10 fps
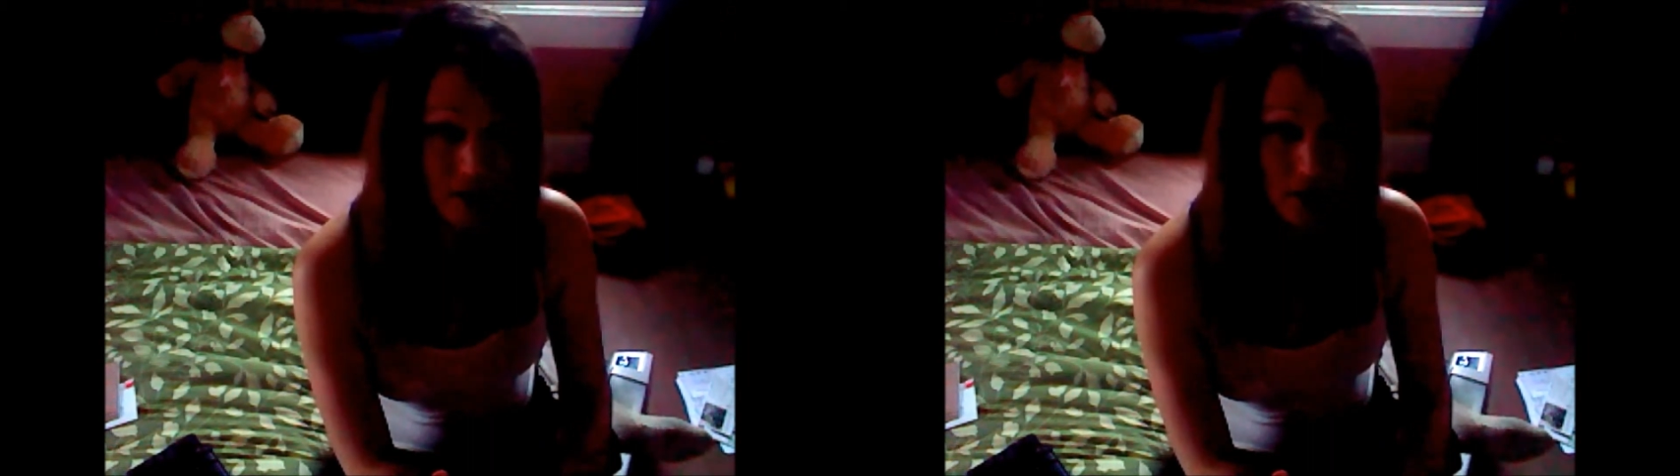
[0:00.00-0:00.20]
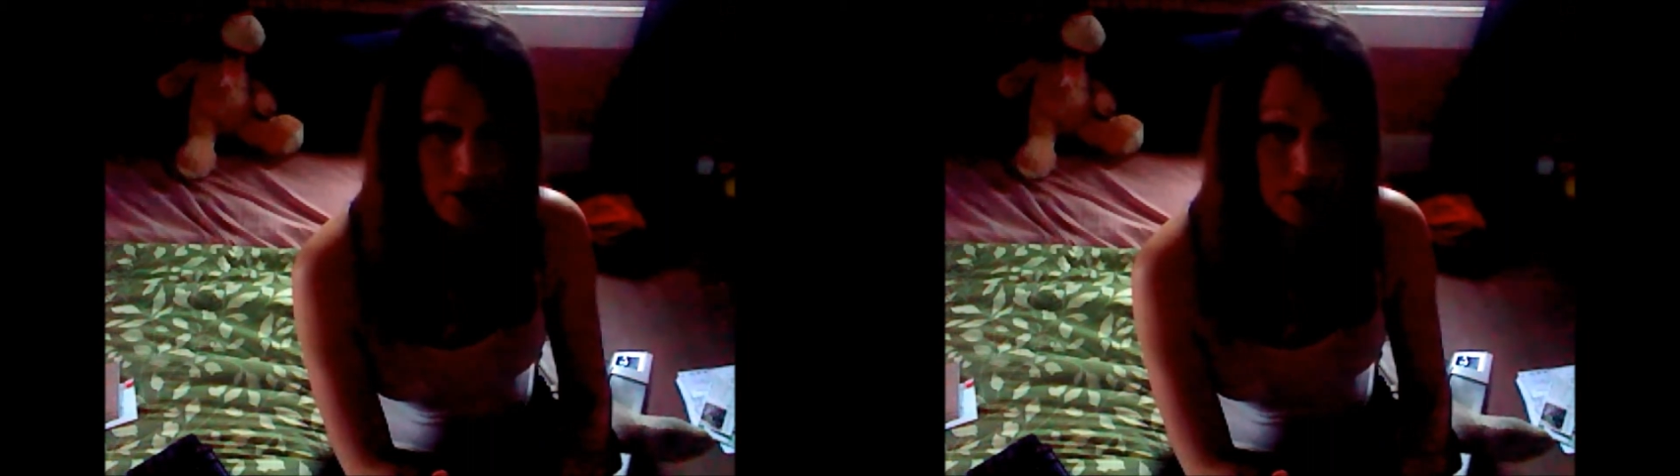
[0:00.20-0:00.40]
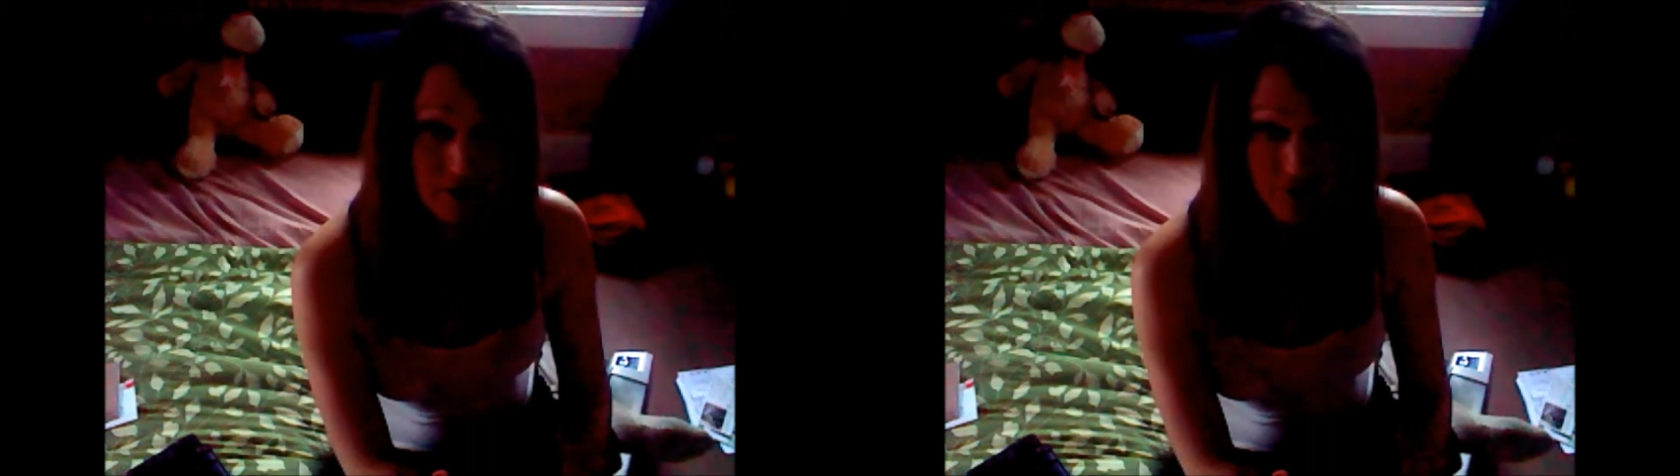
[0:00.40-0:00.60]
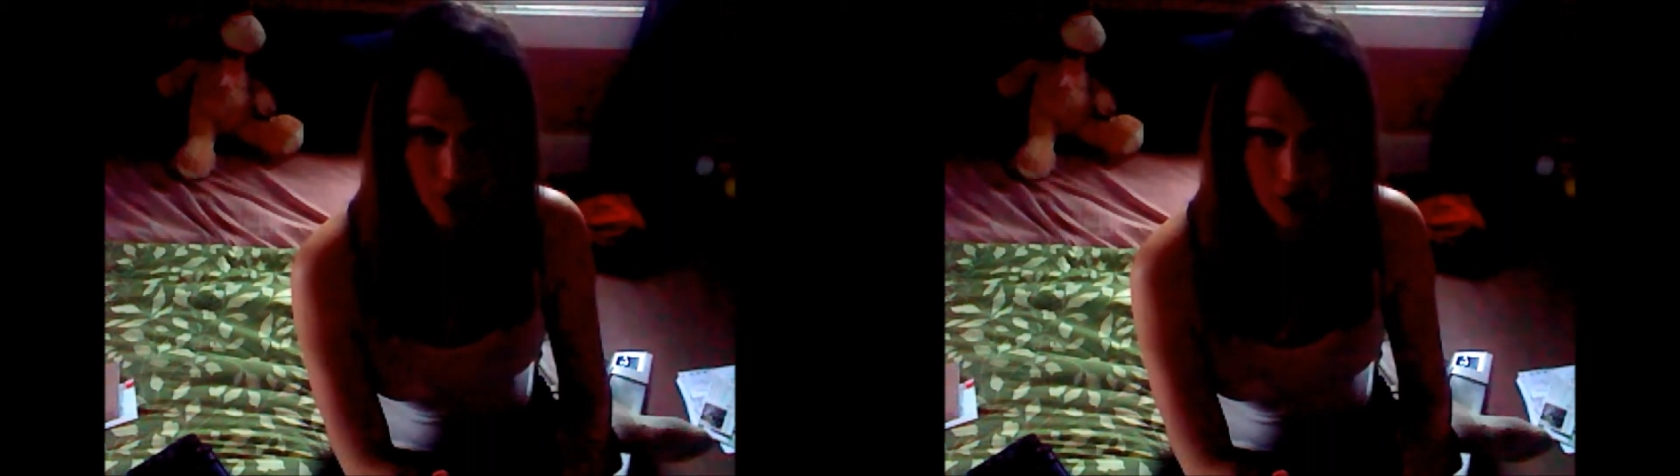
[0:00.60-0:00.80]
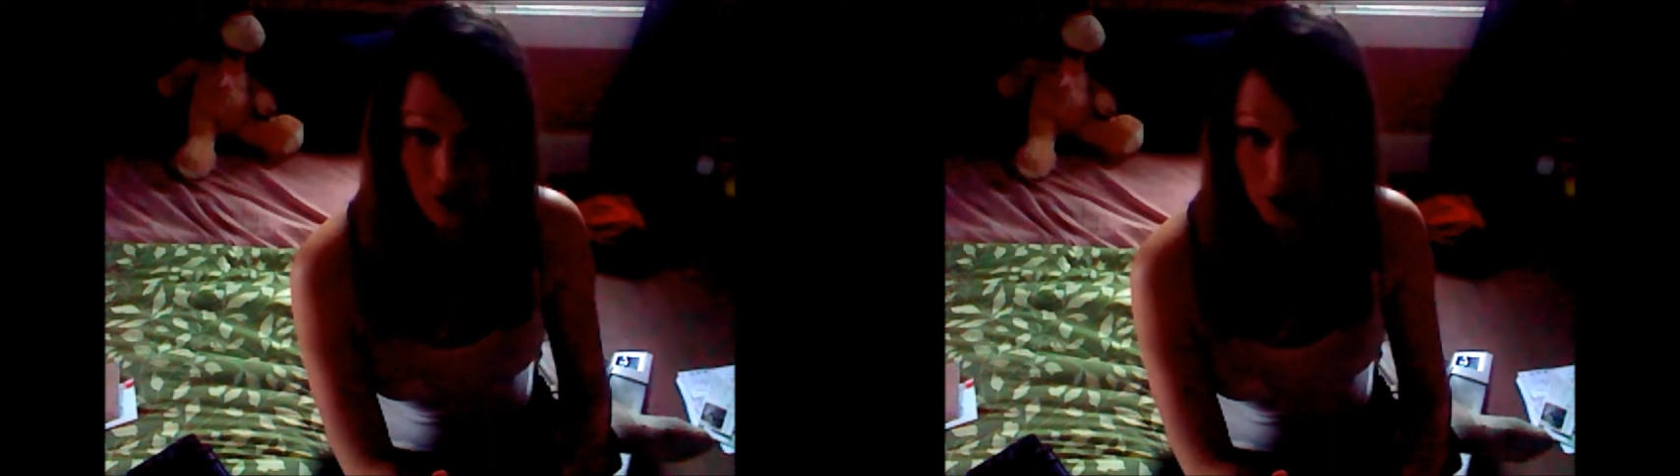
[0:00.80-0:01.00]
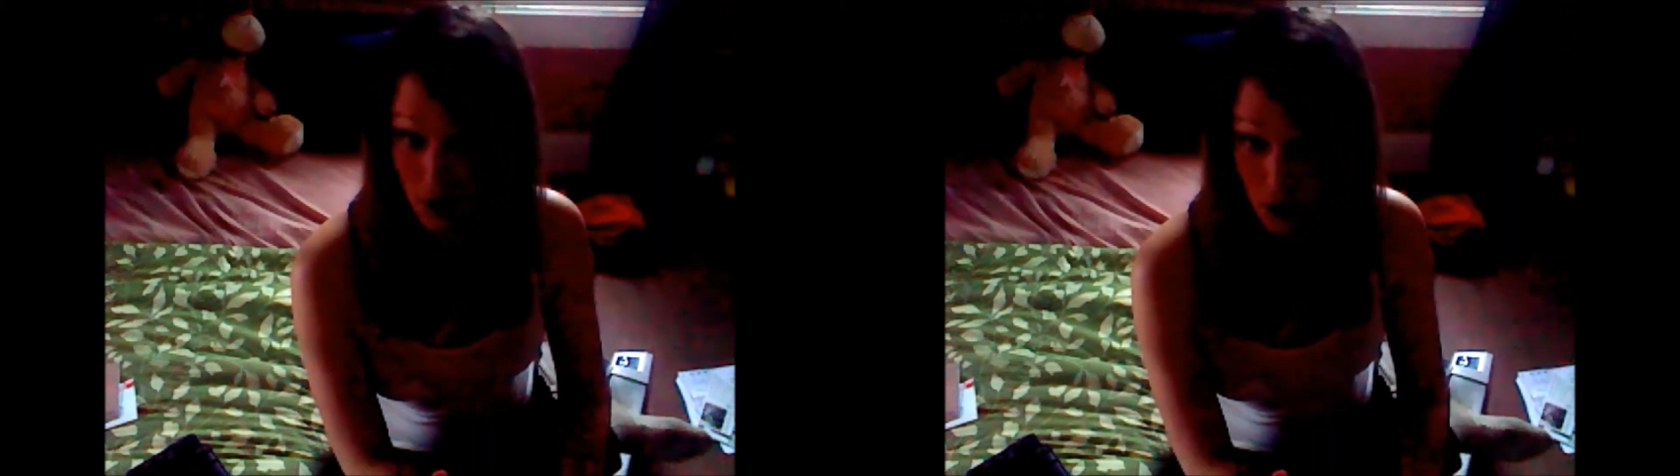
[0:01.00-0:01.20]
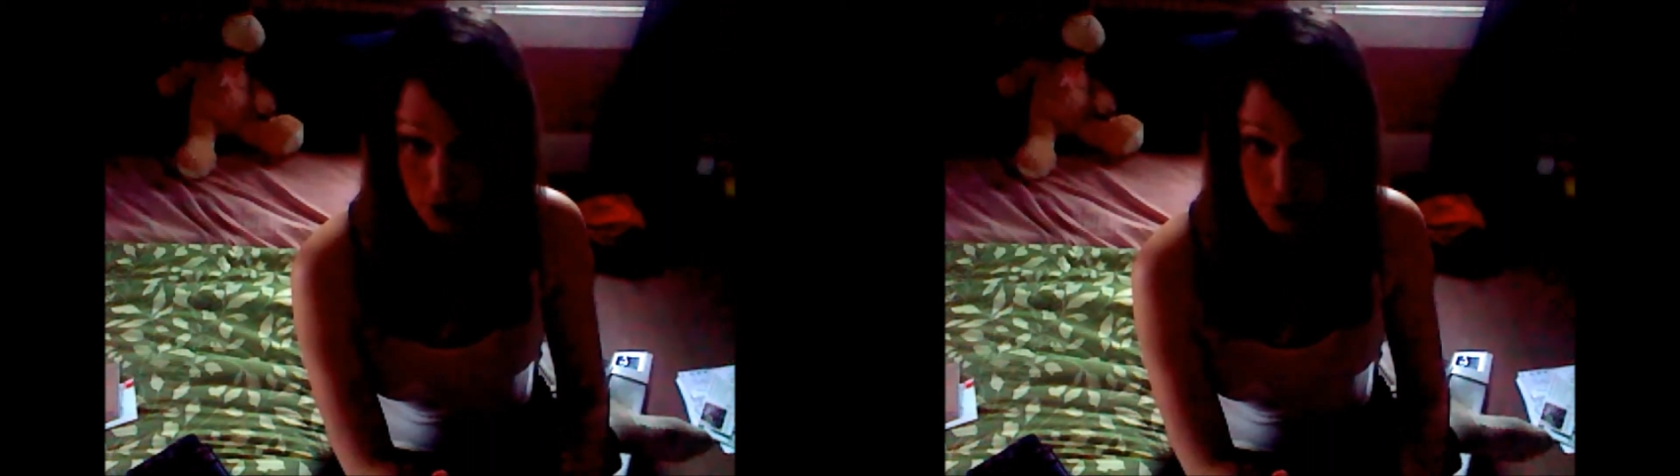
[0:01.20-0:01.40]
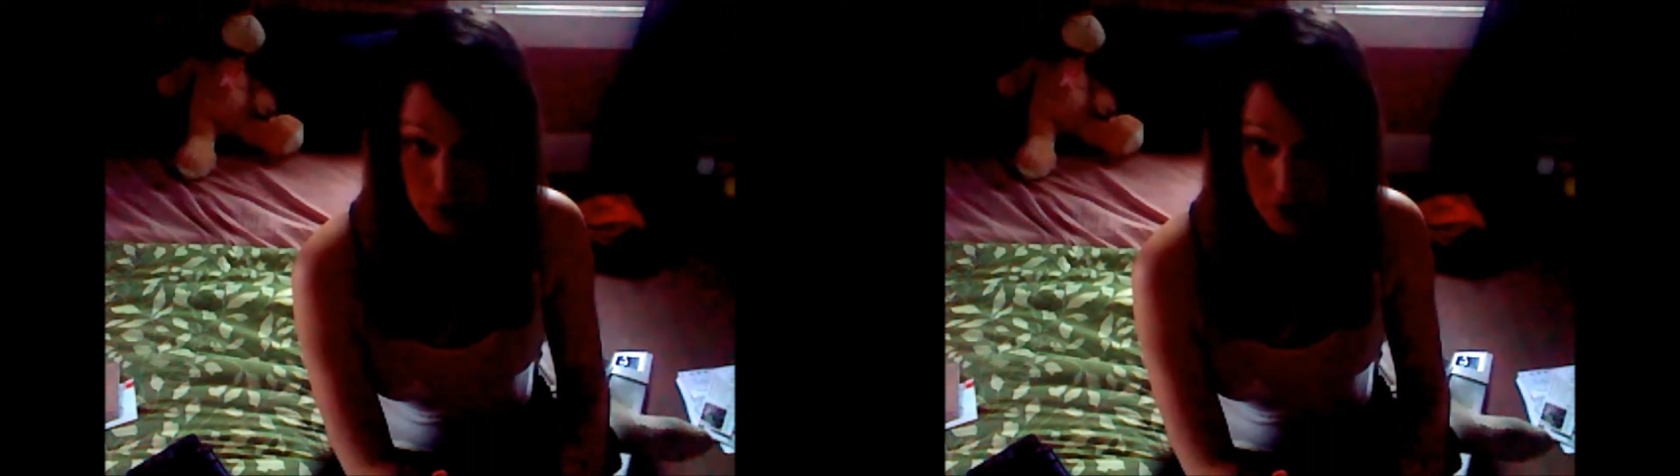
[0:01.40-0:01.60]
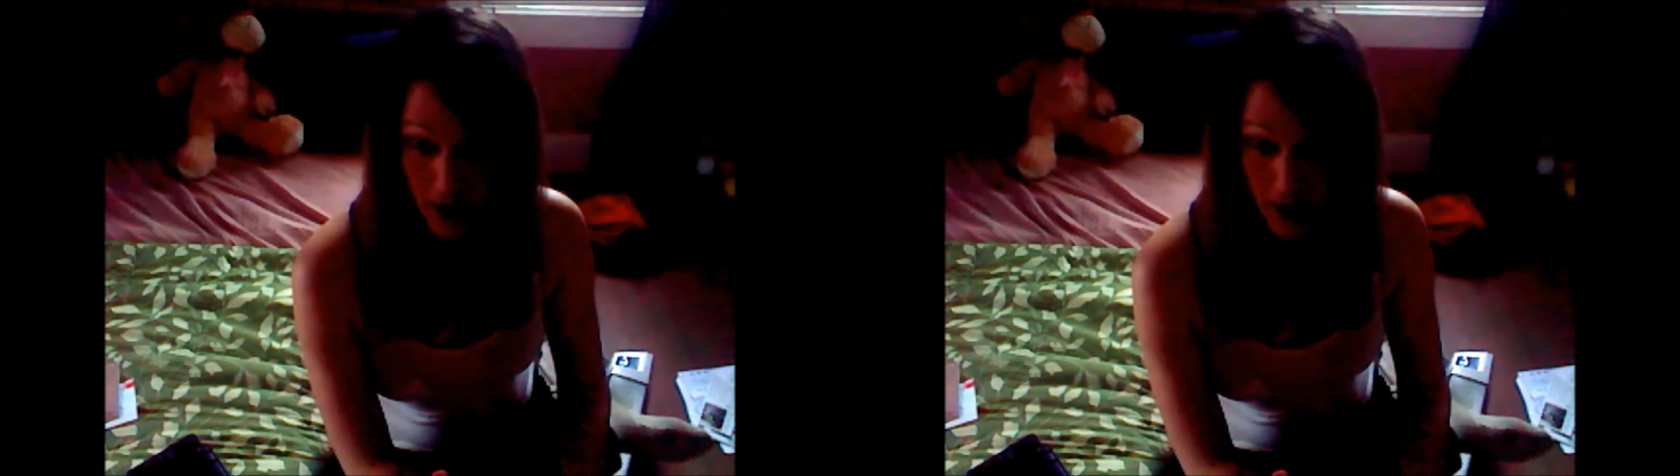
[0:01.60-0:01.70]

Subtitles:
his fucking clothes